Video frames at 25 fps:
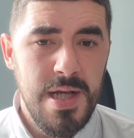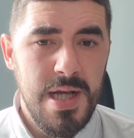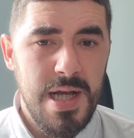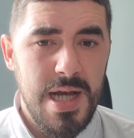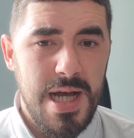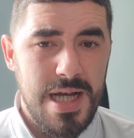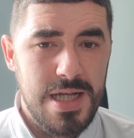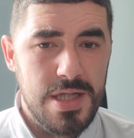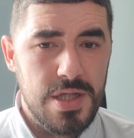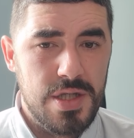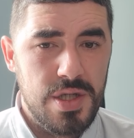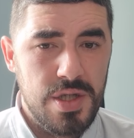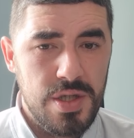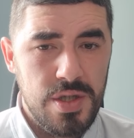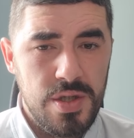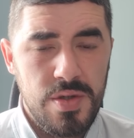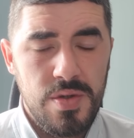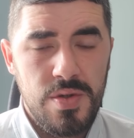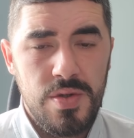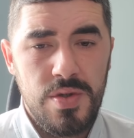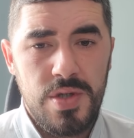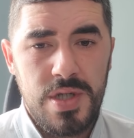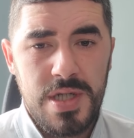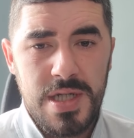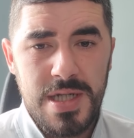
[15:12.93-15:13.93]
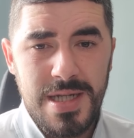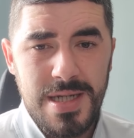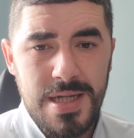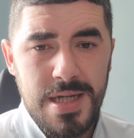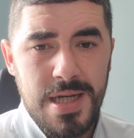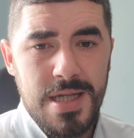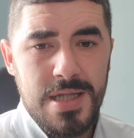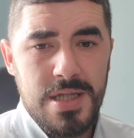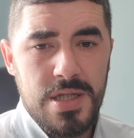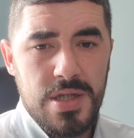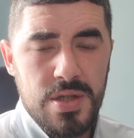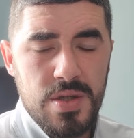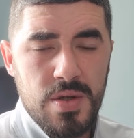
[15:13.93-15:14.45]
and to use in your
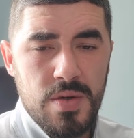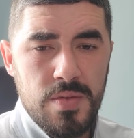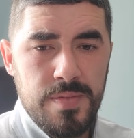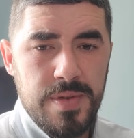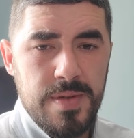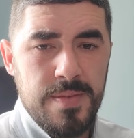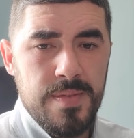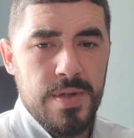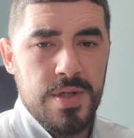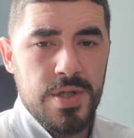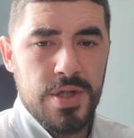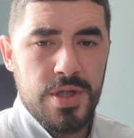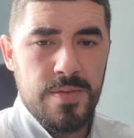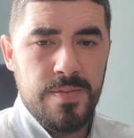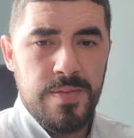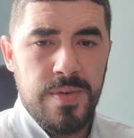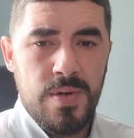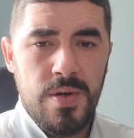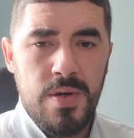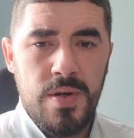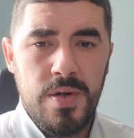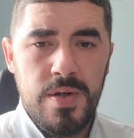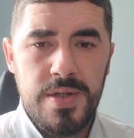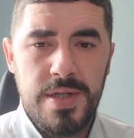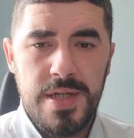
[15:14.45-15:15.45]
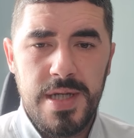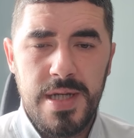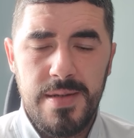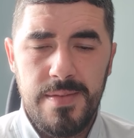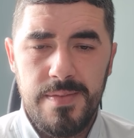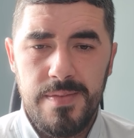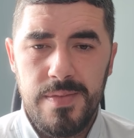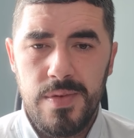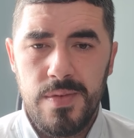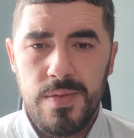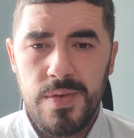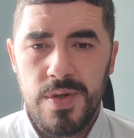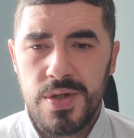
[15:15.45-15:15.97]
head to know people are supporting you.
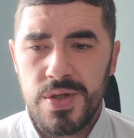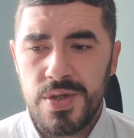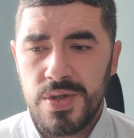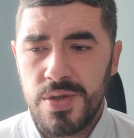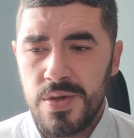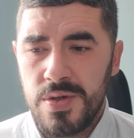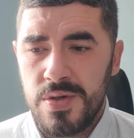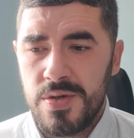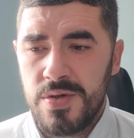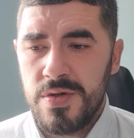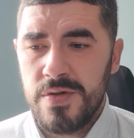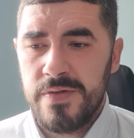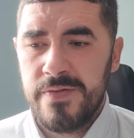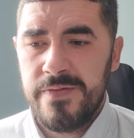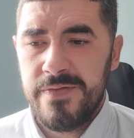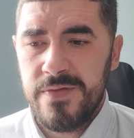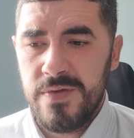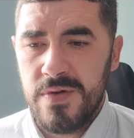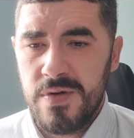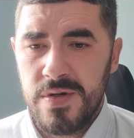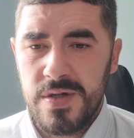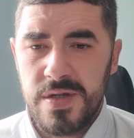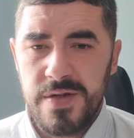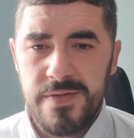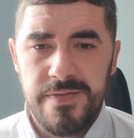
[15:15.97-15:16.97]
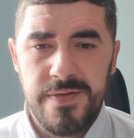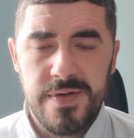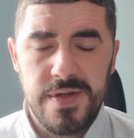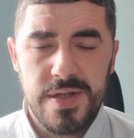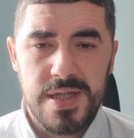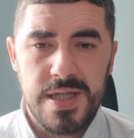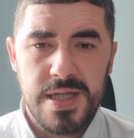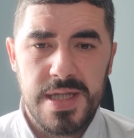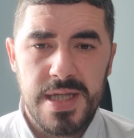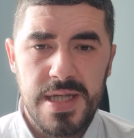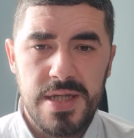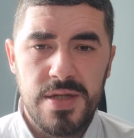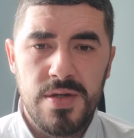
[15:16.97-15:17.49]
But what's not good for is for you
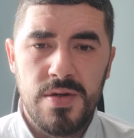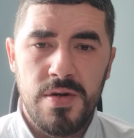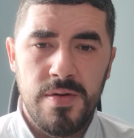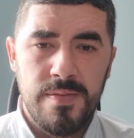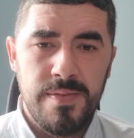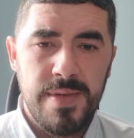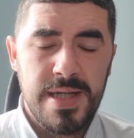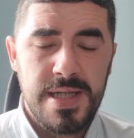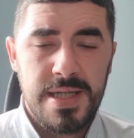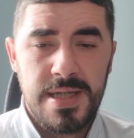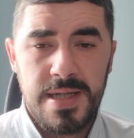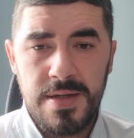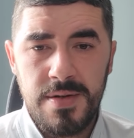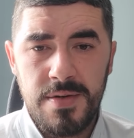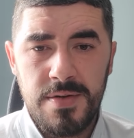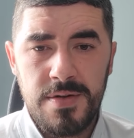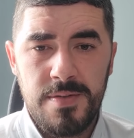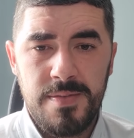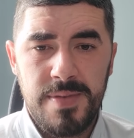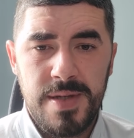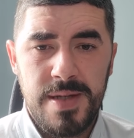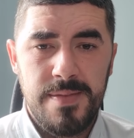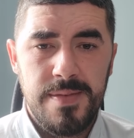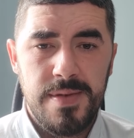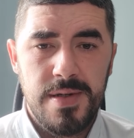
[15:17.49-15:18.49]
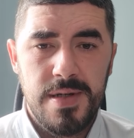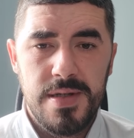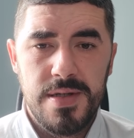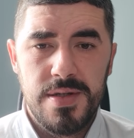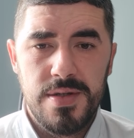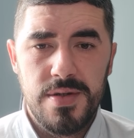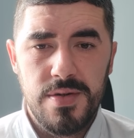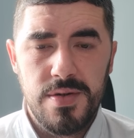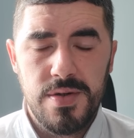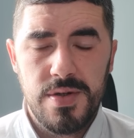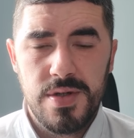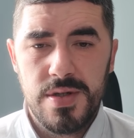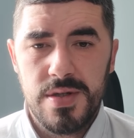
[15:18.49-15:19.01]
to think you're better than other people and
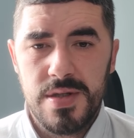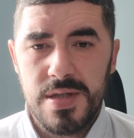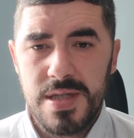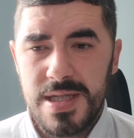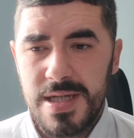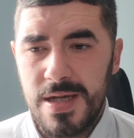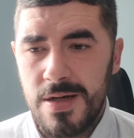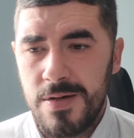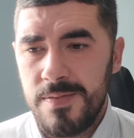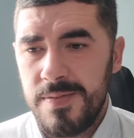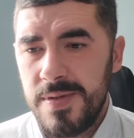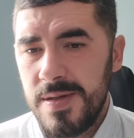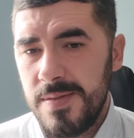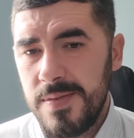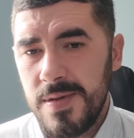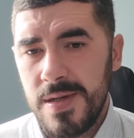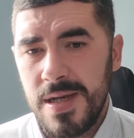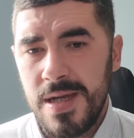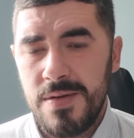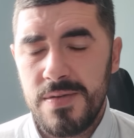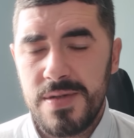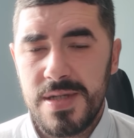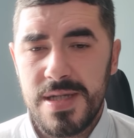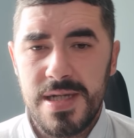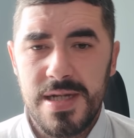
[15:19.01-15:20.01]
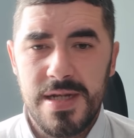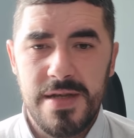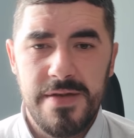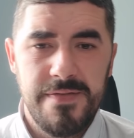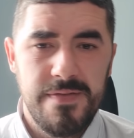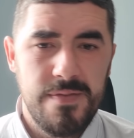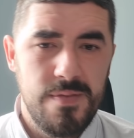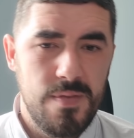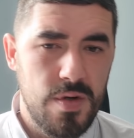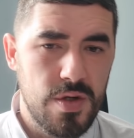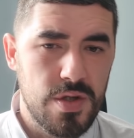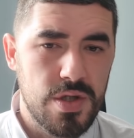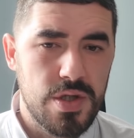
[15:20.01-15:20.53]
you can tell people how to live
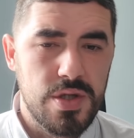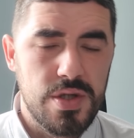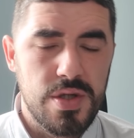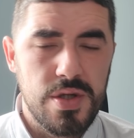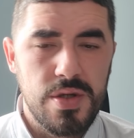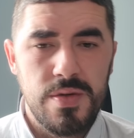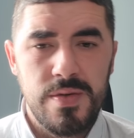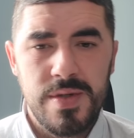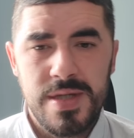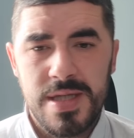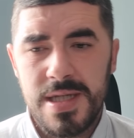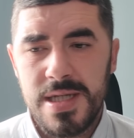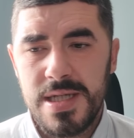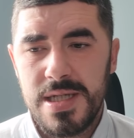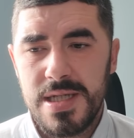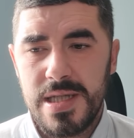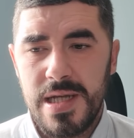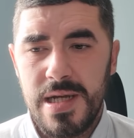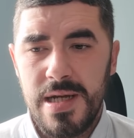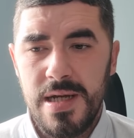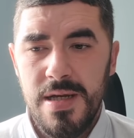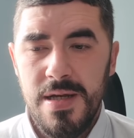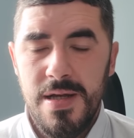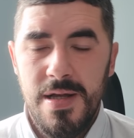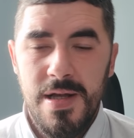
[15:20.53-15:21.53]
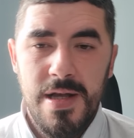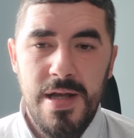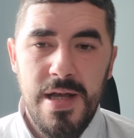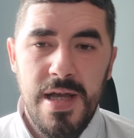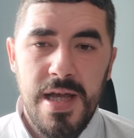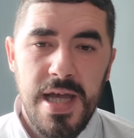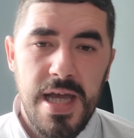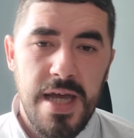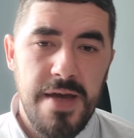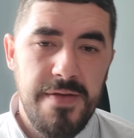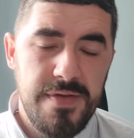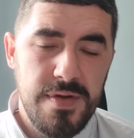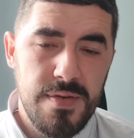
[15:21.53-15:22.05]
and what to do and this, that.
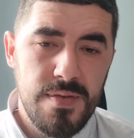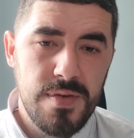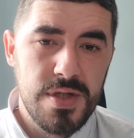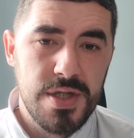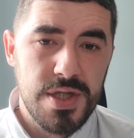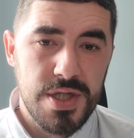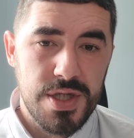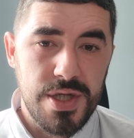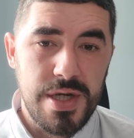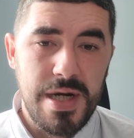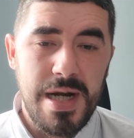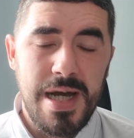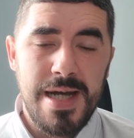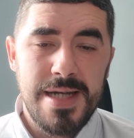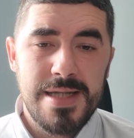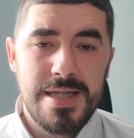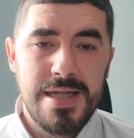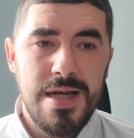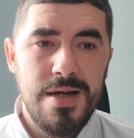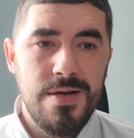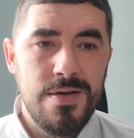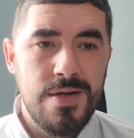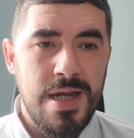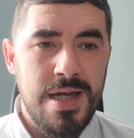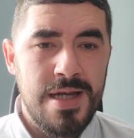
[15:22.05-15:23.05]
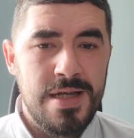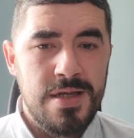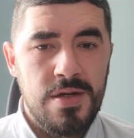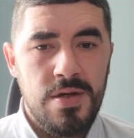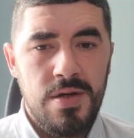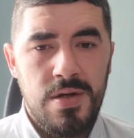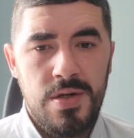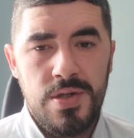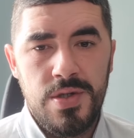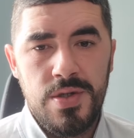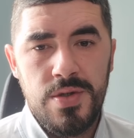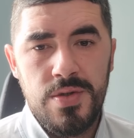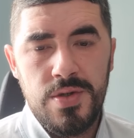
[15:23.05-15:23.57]
Everyone's tried that angle
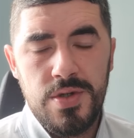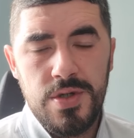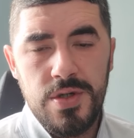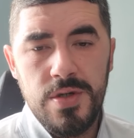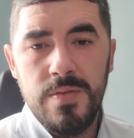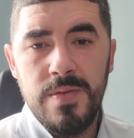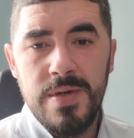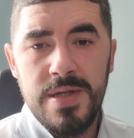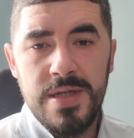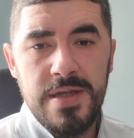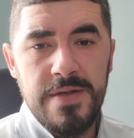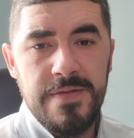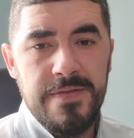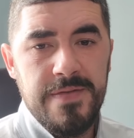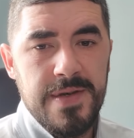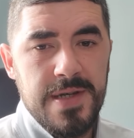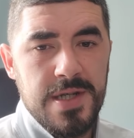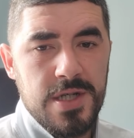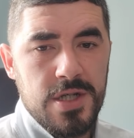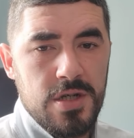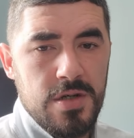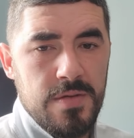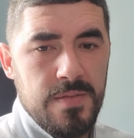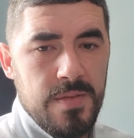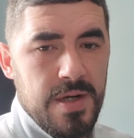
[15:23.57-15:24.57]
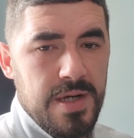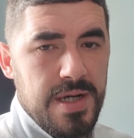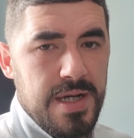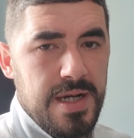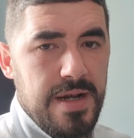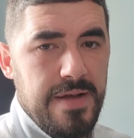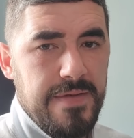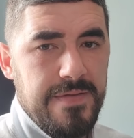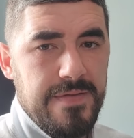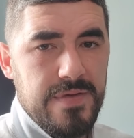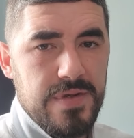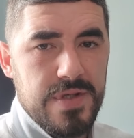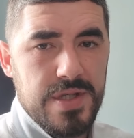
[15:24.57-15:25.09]
on YouTube when they first come on and
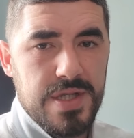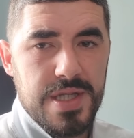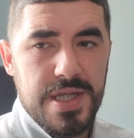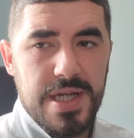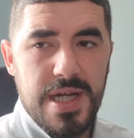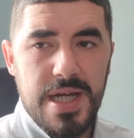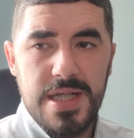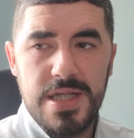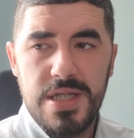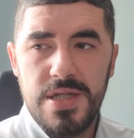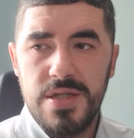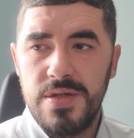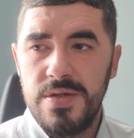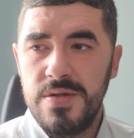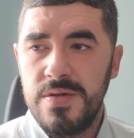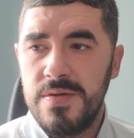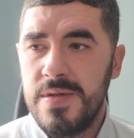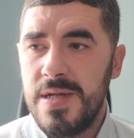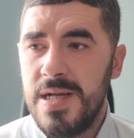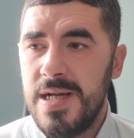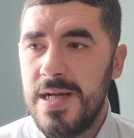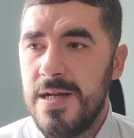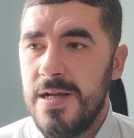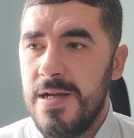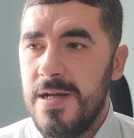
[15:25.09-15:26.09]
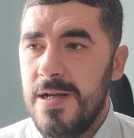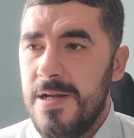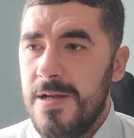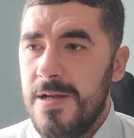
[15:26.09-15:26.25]
everyone's tried to do that.